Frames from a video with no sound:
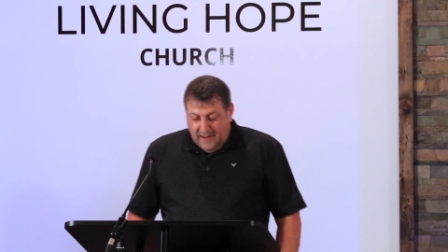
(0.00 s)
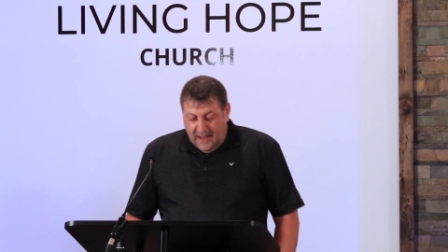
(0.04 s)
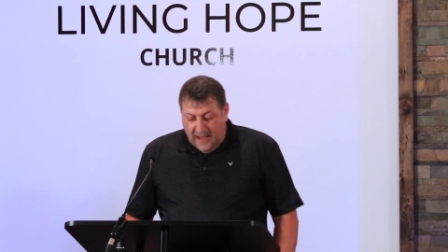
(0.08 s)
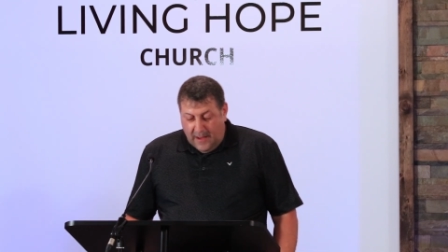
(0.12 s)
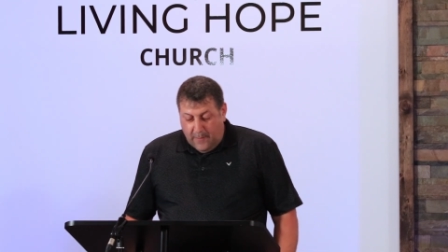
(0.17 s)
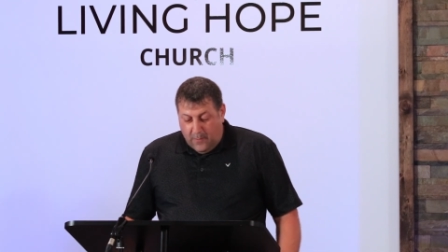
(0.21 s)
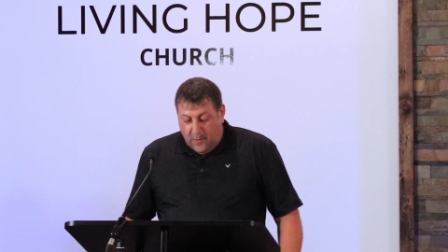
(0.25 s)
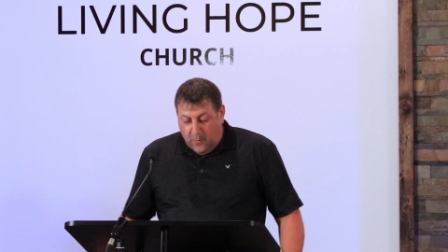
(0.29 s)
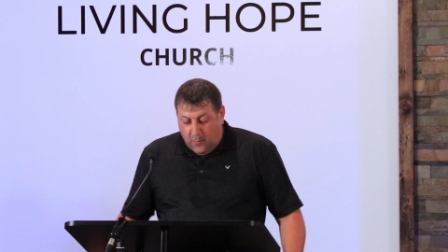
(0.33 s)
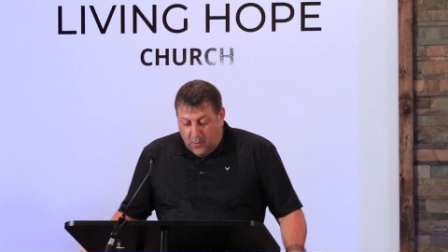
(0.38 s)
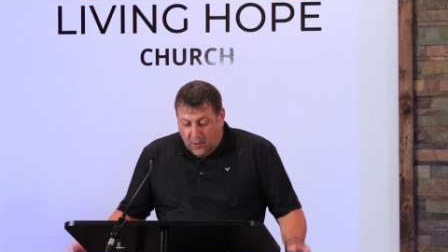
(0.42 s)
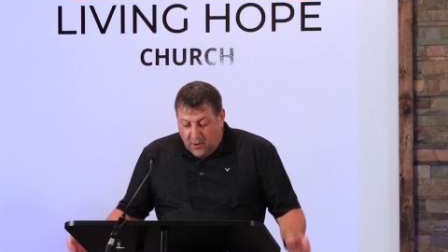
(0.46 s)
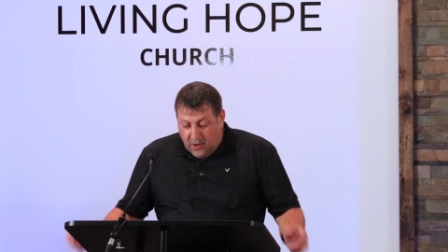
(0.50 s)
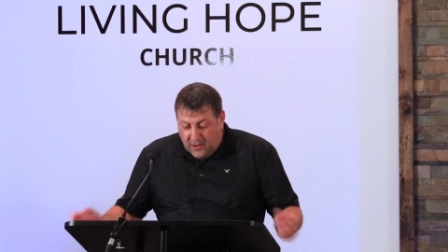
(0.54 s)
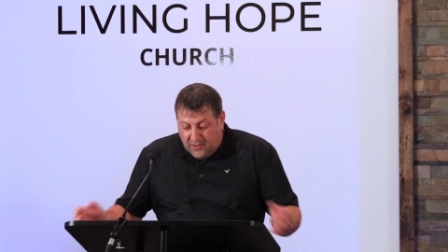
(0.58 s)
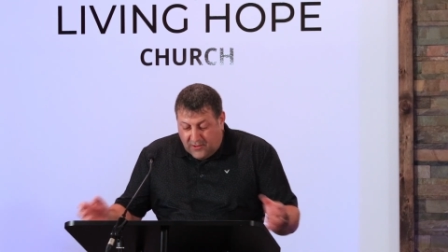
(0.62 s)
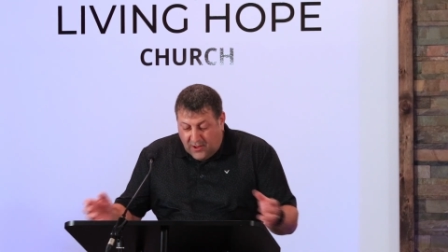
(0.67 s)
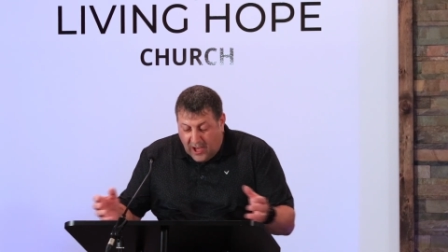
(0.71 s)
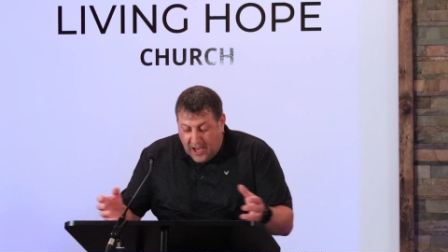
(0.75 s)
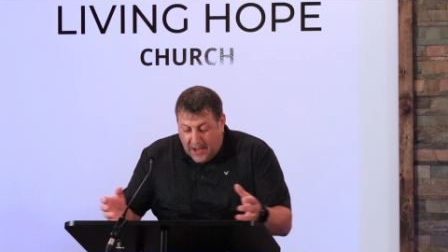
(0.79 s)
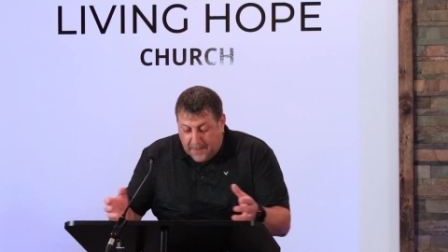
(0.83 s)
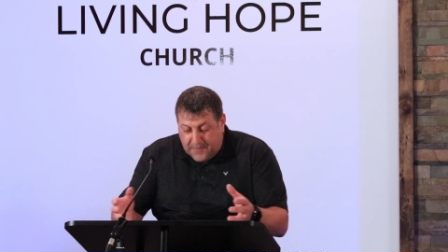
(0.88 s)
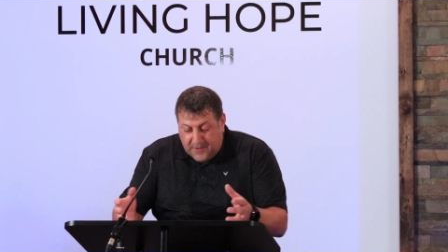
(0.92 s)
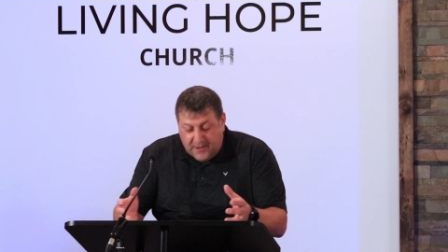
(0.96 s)
And when we're
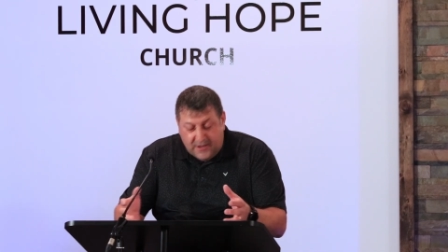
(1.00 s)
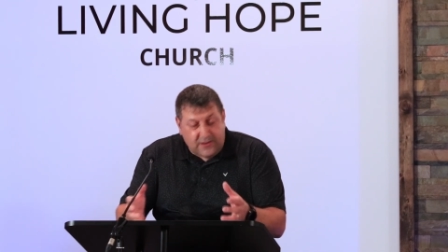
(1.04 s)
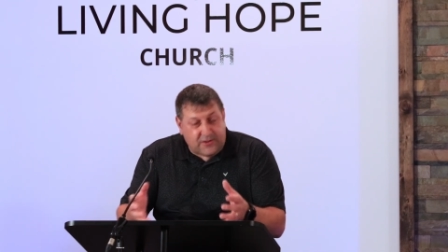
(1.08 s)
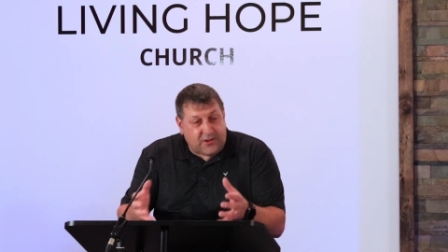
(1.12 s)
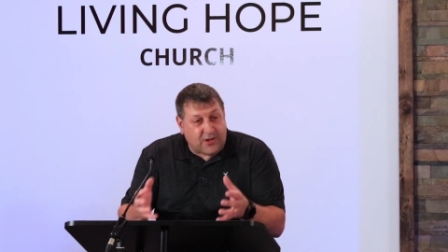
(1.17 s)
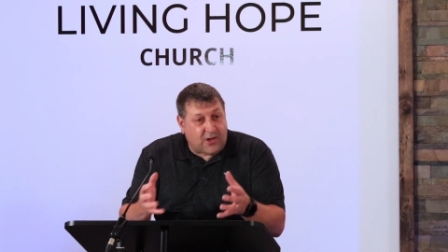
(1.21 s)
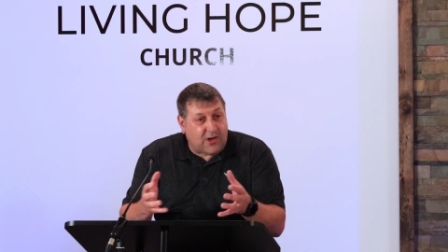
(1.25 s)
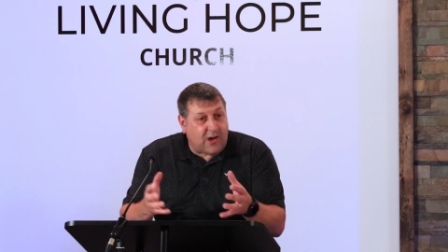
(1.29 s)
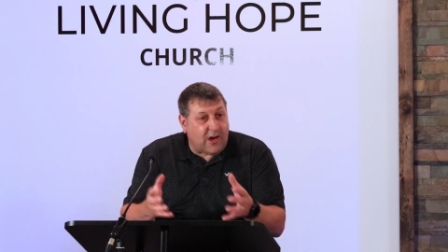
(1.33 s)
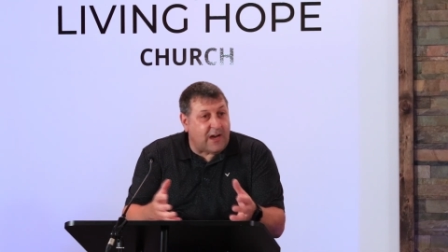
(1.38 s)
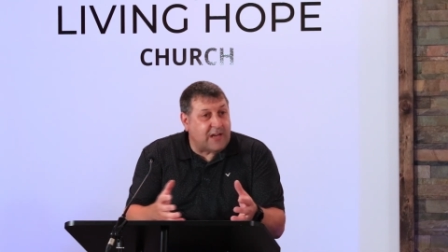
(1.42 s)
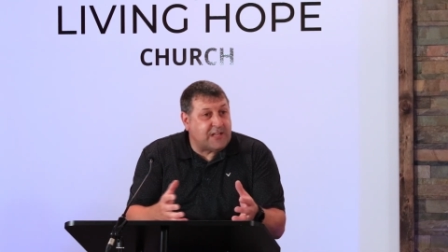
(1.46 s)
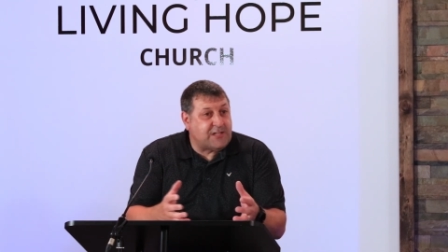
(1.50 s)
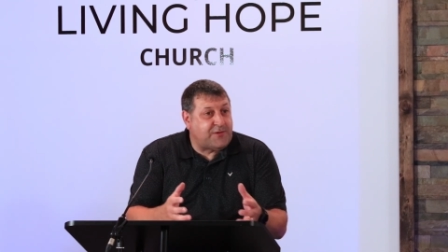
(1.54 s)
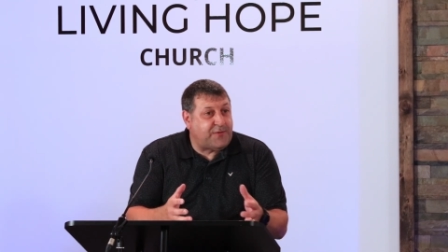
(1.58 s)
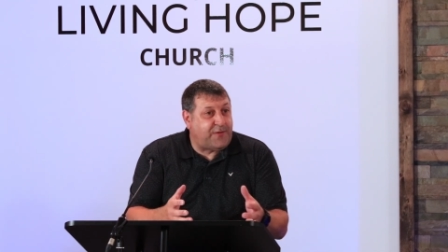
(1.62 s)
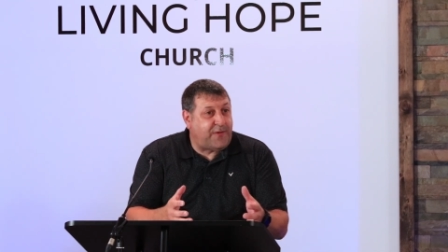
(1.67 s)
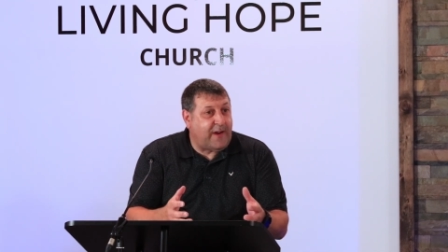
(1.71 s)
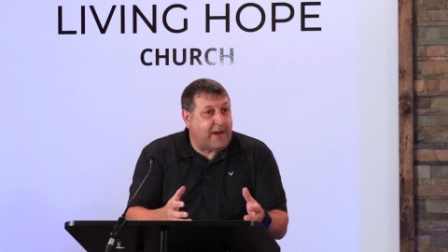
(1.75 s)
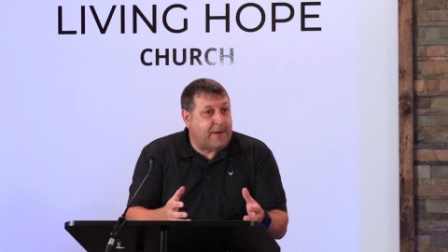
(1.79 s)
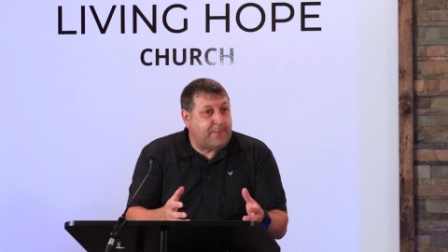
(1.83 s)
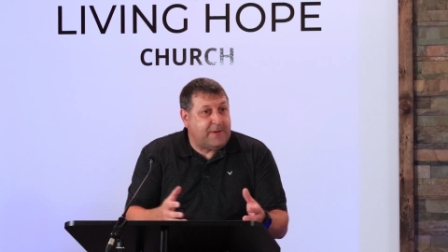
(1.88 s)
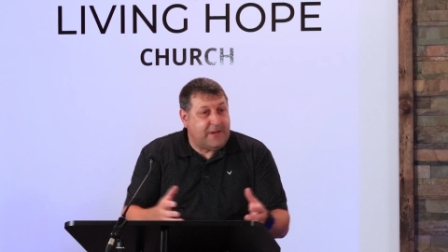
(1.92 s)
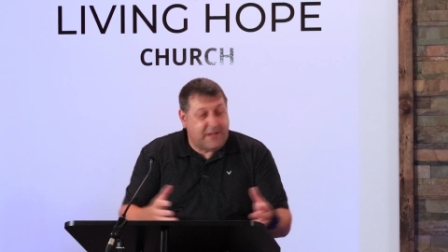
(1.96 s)
adopted into God's
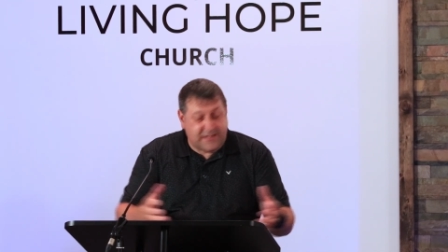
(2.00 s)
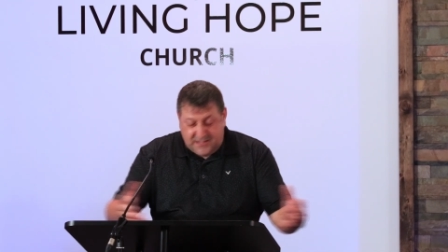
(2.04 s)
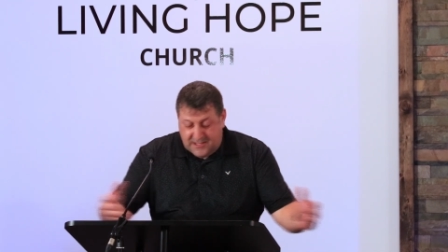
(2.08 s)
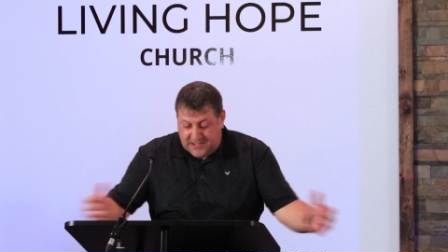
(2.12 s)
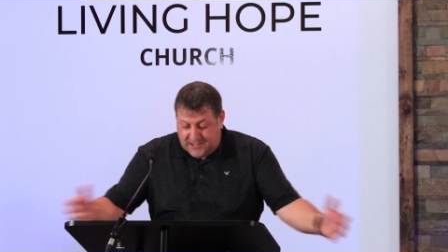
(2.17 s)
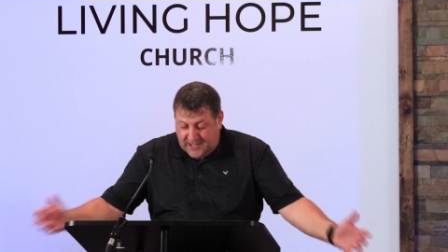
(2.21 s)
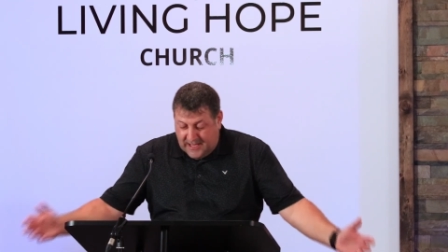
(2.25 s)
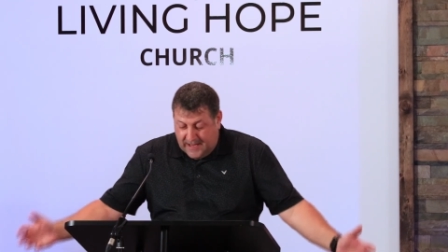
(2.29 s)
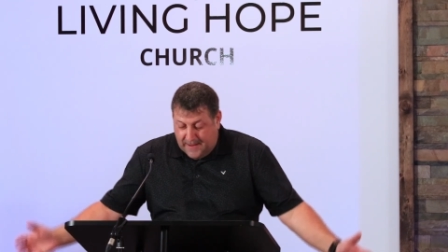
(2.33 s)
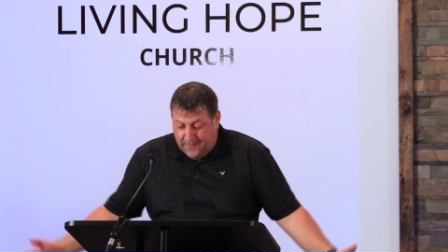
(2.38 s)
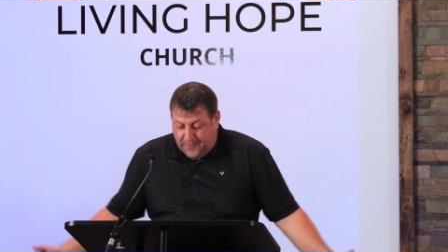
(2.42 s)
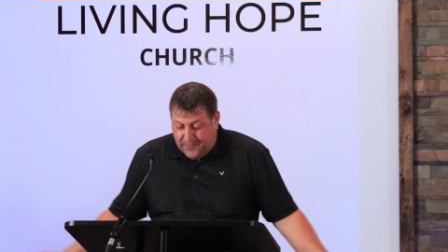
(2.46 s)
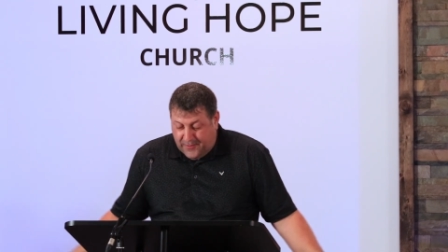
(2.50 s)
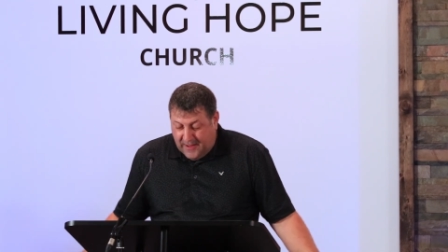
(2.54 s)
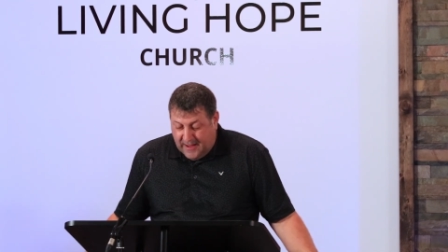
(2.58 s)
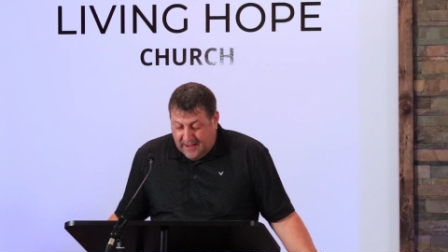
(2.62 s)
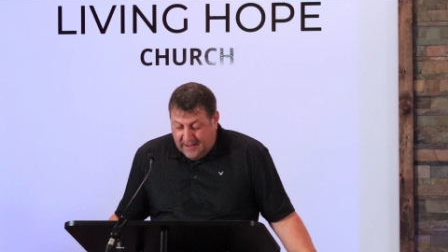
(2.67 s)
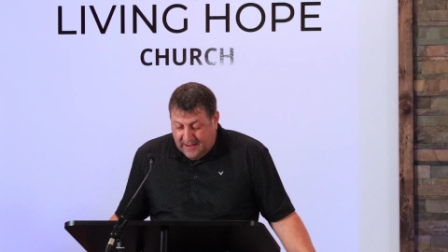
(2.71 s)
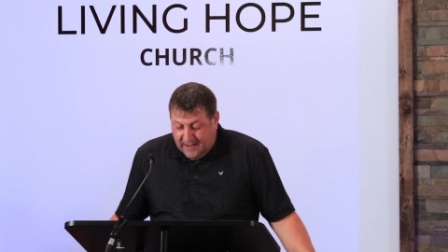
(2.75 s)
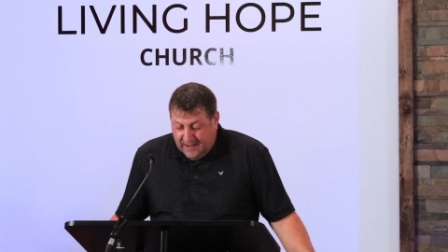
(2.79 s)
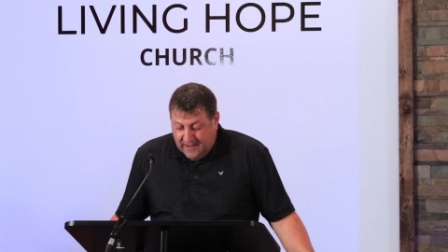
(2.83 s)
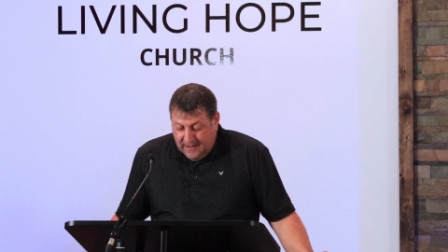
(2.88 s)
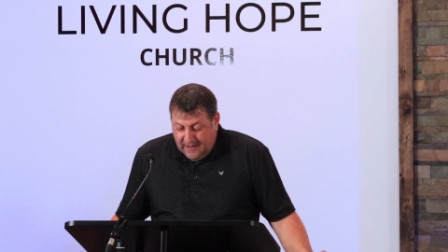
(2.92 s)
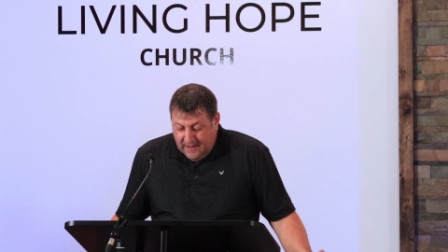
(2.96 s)
family, it's the same
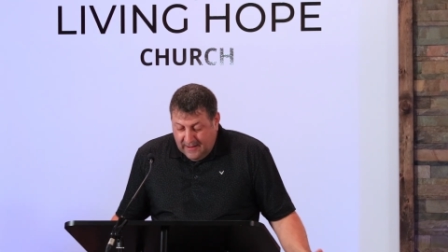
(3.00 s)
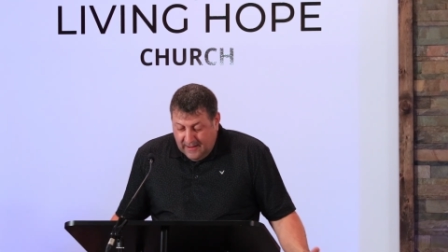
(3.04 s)
thing.